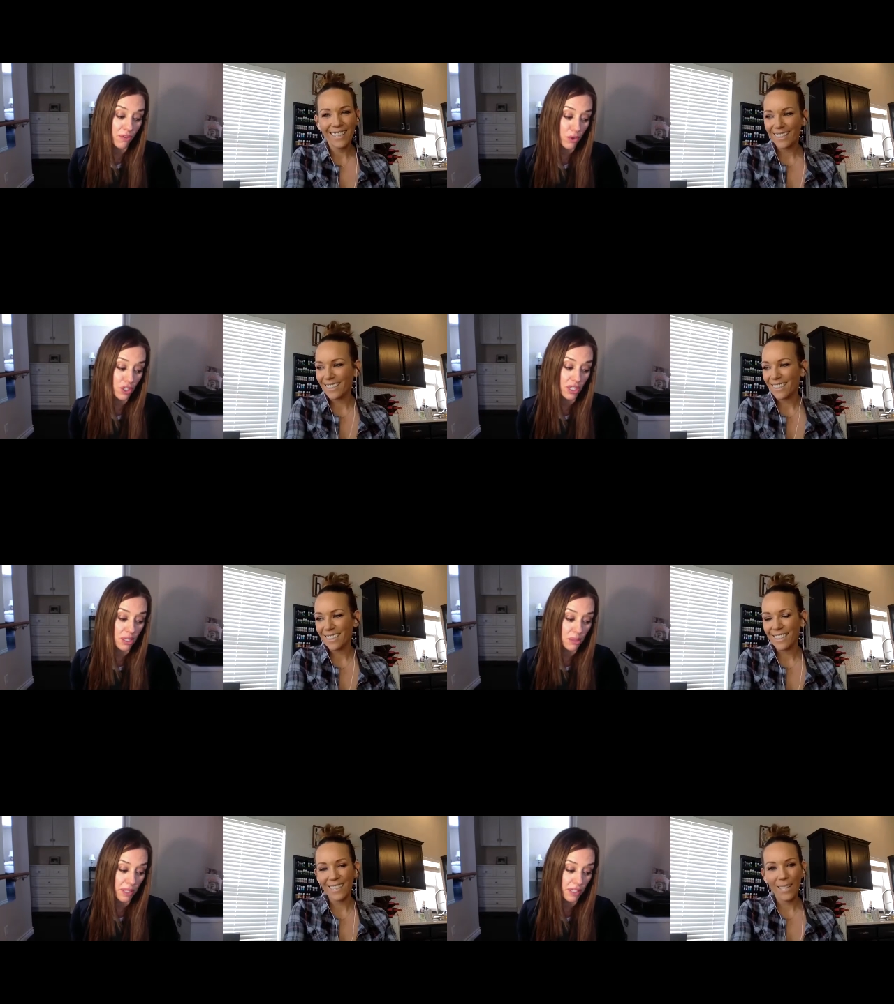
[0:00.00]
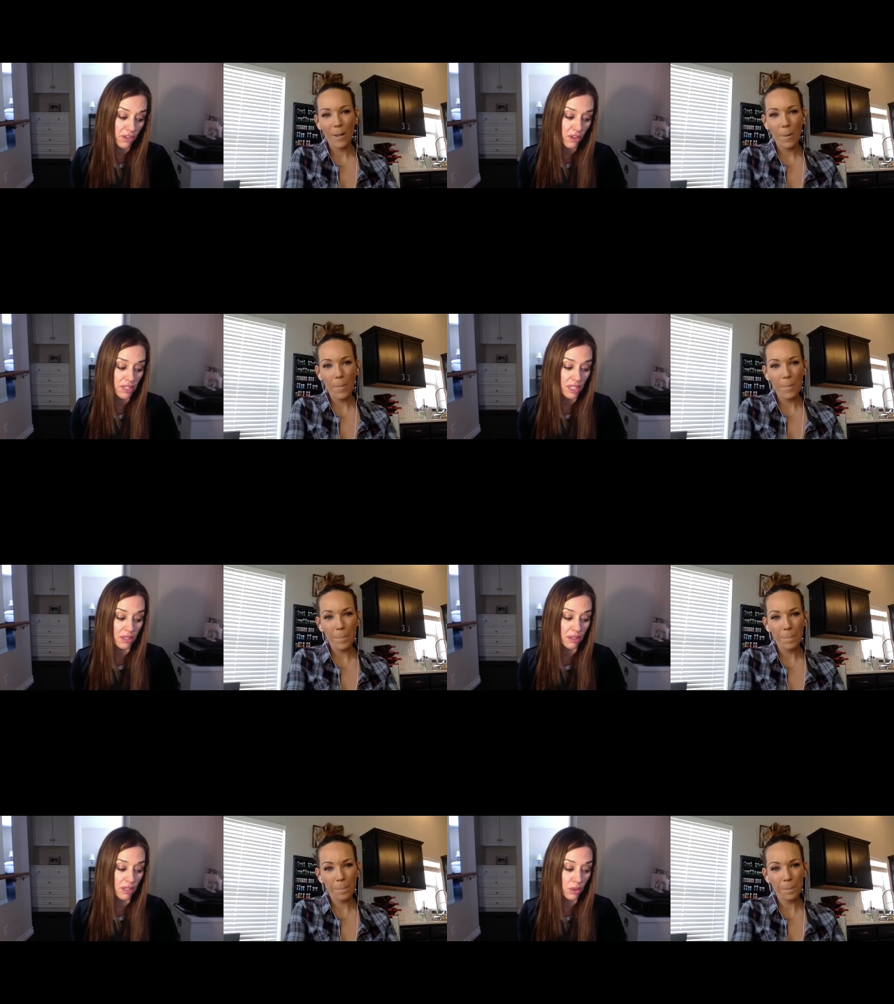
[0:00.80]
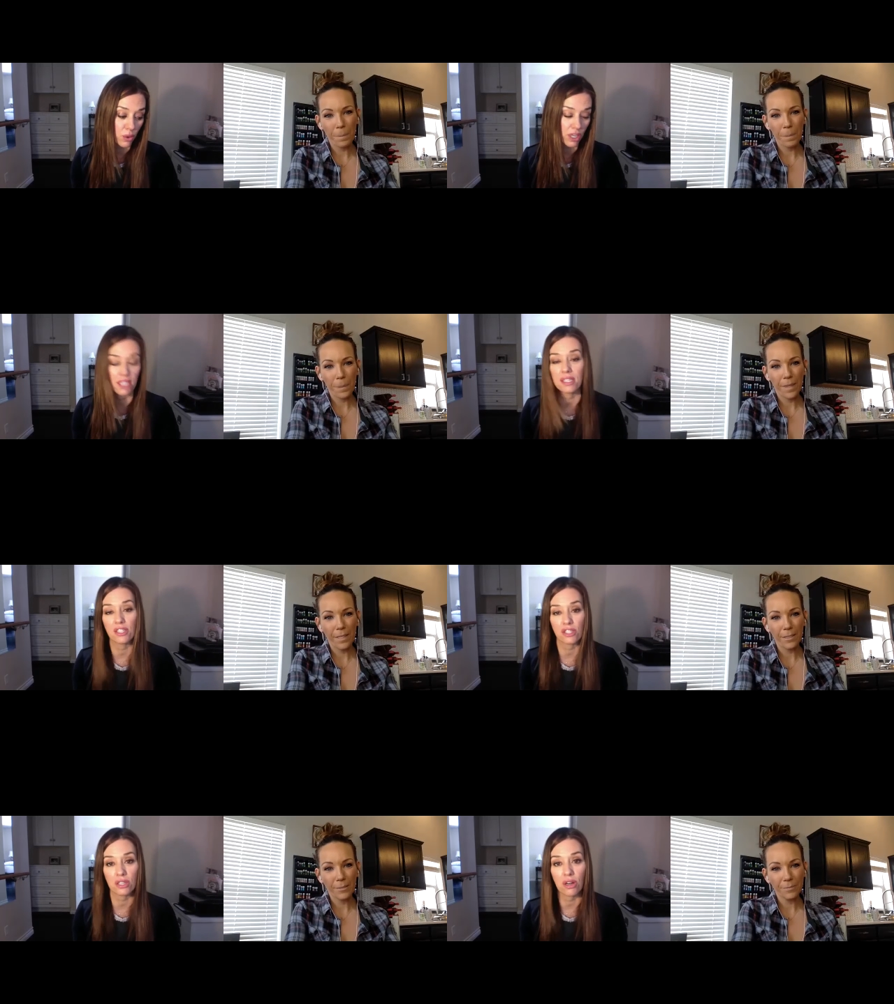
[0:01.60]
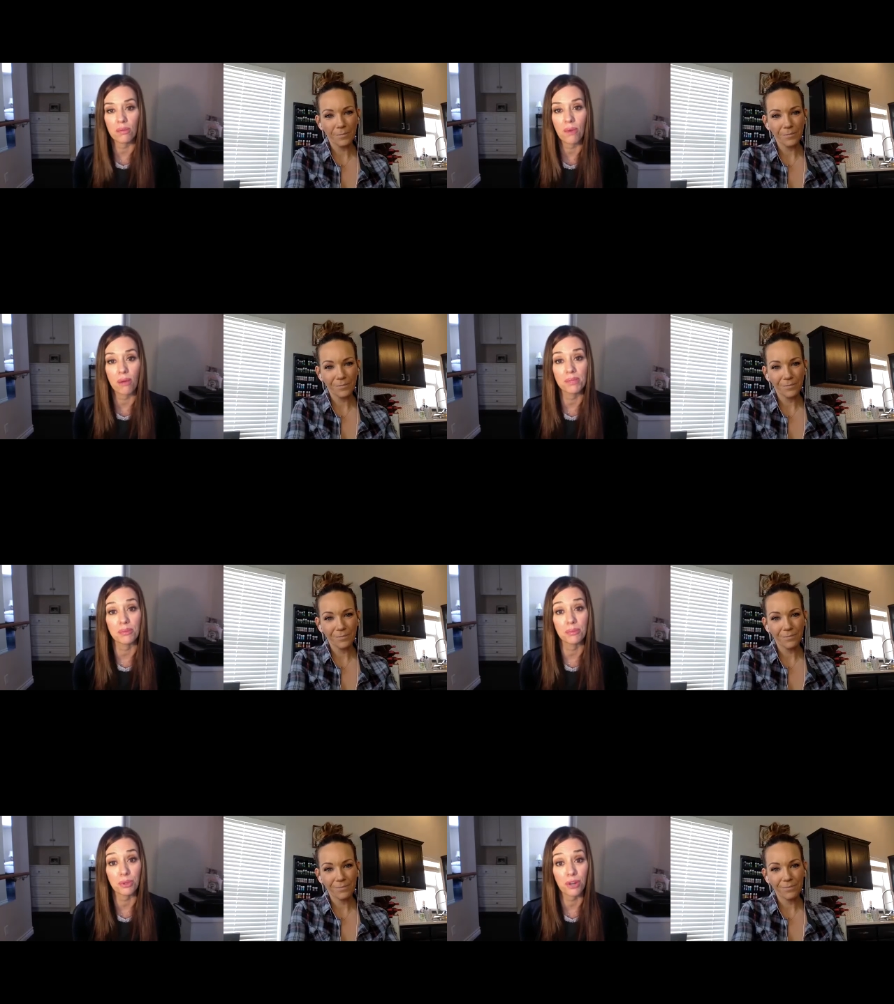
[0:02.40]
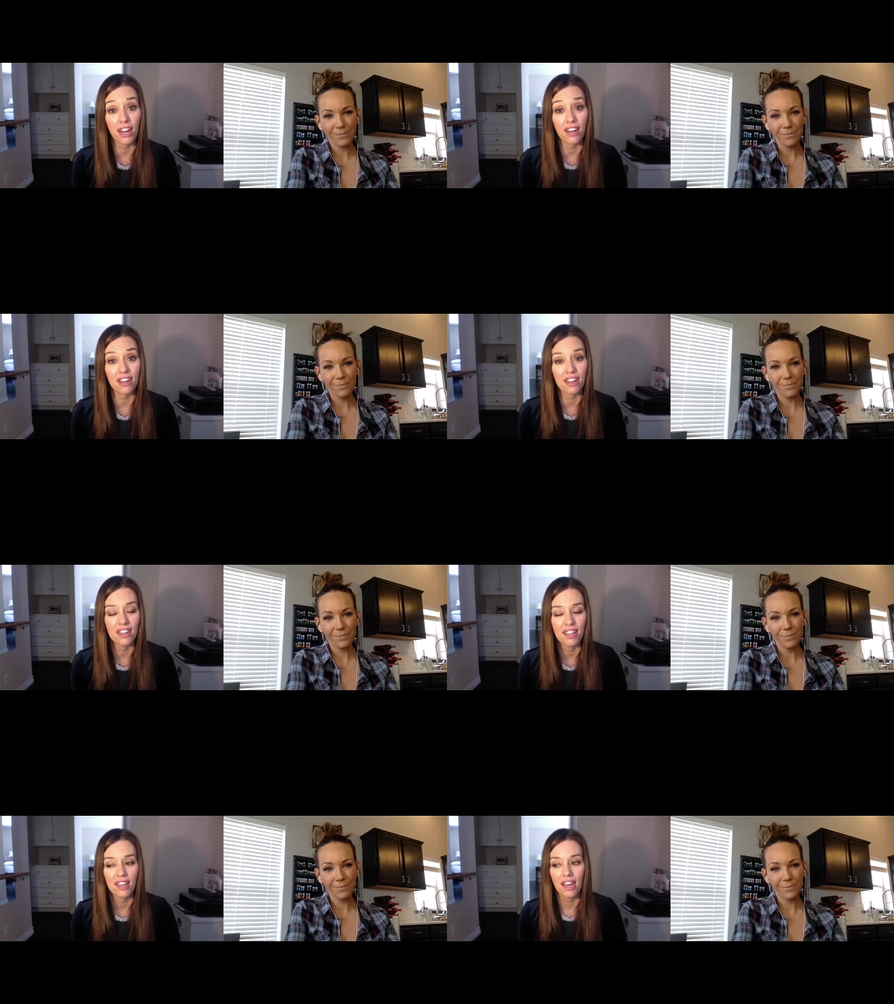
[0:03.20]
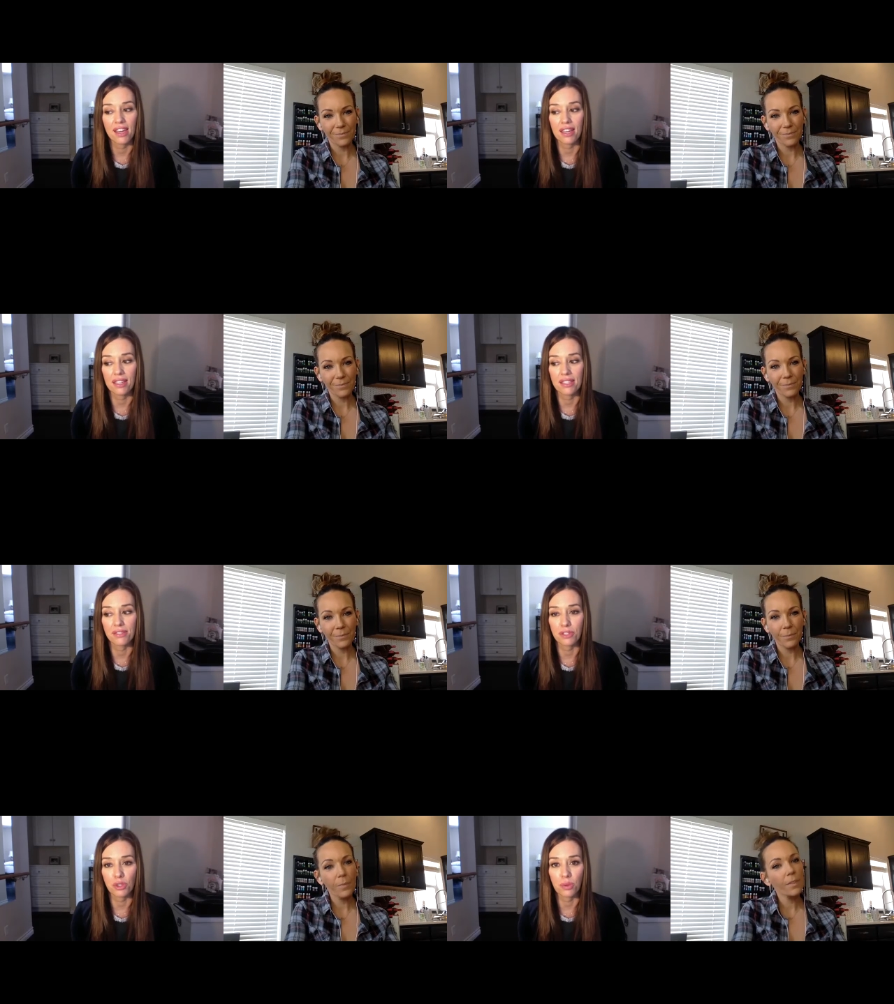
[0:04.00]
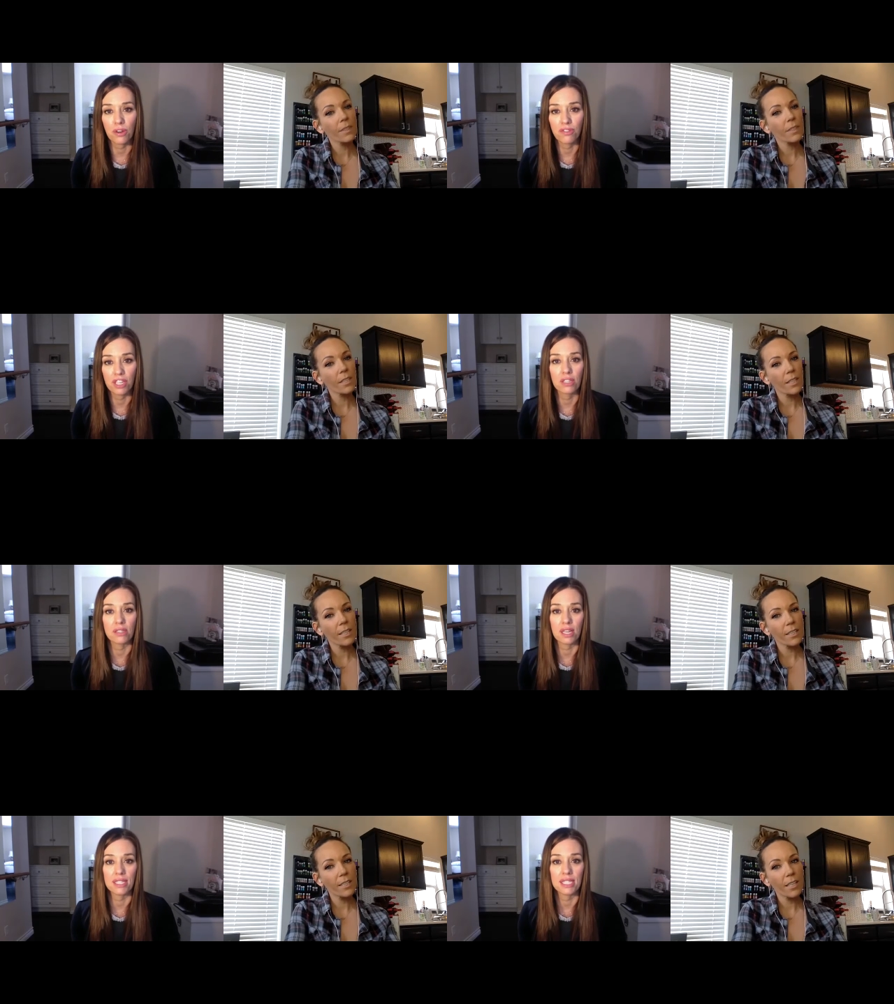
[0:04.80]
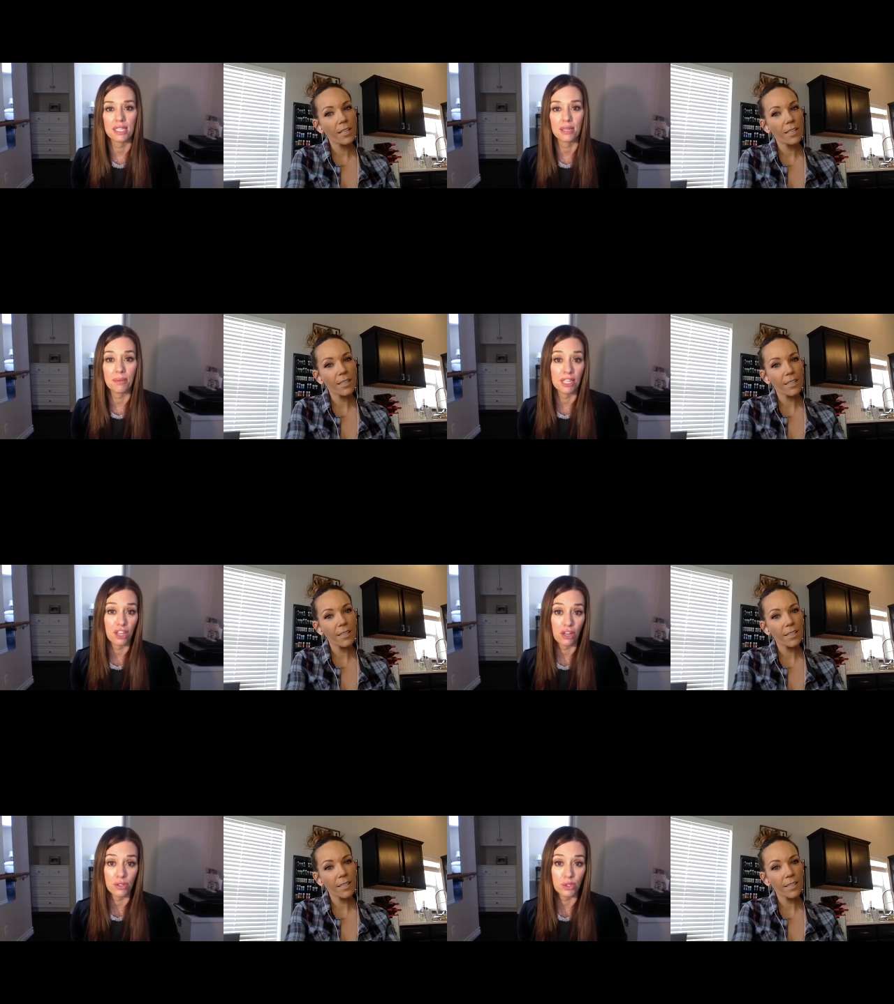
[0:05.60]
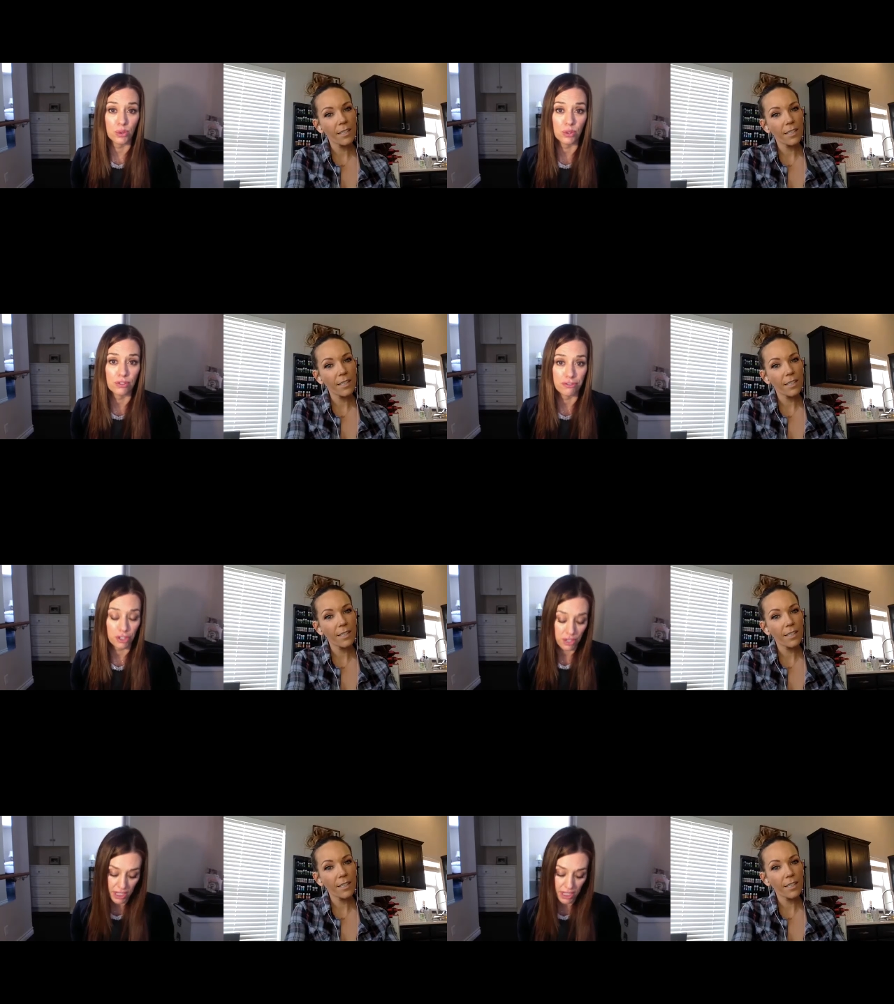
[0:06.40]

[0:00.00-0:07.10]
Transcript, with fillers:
Speaker 1: a, fortunate to be involved in a, an organization called moms in prayer and for 12 years, I did it at my daughter's school.